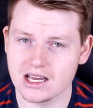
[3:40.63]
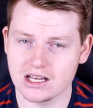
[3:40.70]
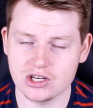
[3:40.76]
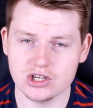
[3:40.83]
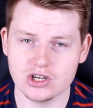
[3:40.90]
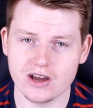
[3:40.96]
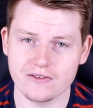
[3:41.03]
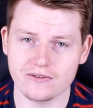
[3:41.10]
And
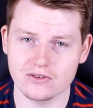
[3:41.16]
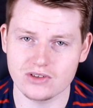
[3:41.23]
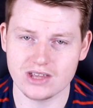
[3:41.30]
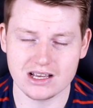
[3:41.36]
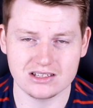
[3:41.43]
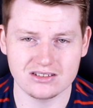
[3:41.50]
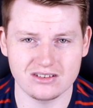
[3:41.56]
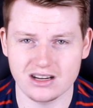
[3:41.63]
you go through
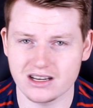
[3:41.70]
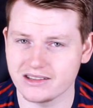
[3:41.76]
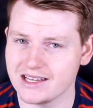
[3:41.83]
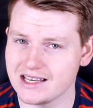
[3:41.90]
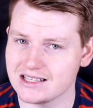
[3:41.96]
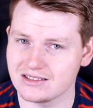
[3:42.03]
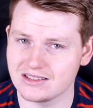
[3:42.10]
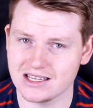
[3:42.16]
that side, and
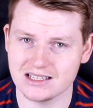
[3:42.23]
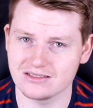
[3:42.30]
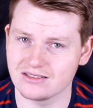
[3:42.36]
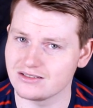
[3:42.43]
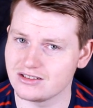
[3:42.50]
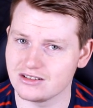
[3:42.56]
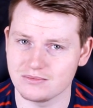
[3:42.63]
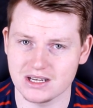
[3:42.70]
there's
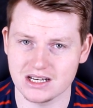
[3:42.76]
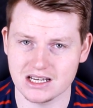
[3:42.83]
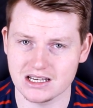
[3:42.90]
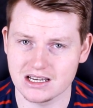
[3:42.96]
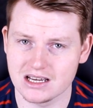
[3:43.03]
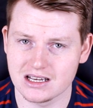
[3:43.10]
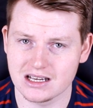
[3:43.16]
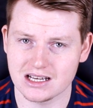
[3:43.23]
not too
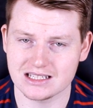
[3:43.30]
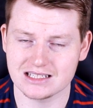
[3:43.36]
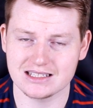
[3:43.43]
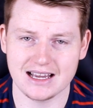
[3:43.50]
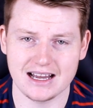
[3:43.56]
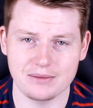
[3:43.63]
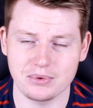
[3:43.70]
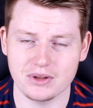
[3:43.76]
many
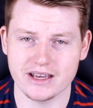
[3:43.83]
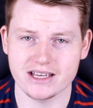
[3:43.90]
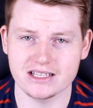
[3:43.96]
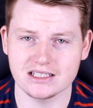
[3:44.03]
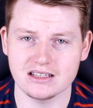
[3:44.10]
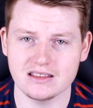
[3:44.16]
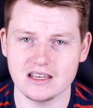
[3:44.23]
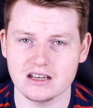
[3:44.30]
star
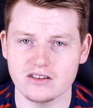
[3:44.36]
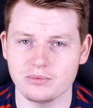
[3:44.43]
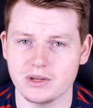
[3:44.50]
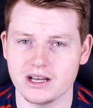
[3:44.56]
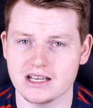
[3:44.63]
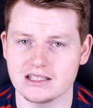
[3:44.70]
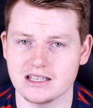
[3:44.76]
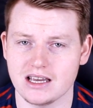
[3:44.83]
players. And you think of
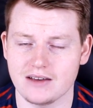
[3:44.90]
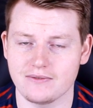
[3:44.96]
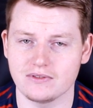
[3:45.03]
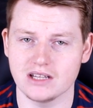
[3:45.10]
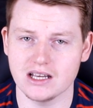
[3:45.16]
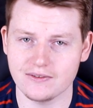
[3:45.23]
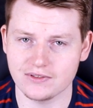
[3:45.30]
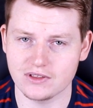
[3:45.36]
players that
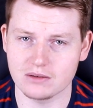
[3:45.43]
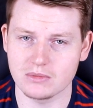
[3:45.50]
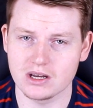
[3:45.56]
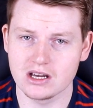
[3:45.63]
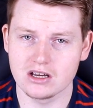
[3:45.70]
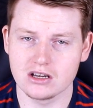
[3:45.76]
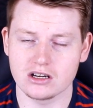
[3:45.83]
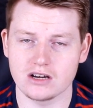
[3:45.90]
have left them
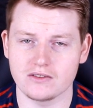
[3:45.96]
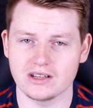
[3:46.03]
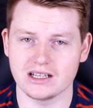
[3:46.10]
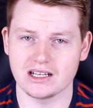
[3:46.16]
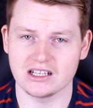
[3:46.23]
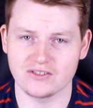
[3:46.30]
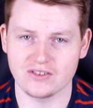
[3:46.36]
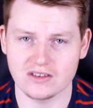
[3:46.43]
over the
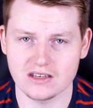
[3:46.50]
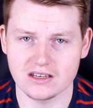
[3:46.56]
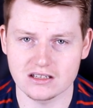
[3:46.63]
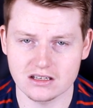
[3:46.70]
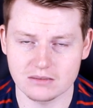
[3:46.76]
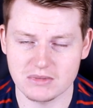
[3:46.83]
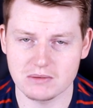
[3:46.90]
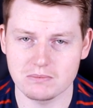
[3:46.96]
last few
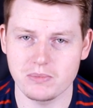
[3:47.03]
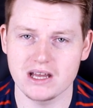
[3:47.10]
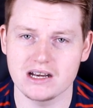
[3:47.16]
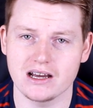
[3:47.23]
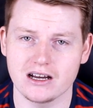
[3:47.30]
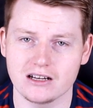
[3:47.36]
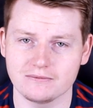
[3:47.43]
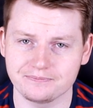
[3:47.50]
years. I mean, Ben
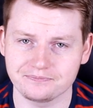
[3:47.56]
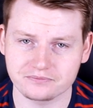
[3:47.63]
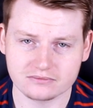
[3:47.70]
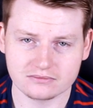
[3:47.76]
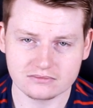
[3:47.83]
Hunt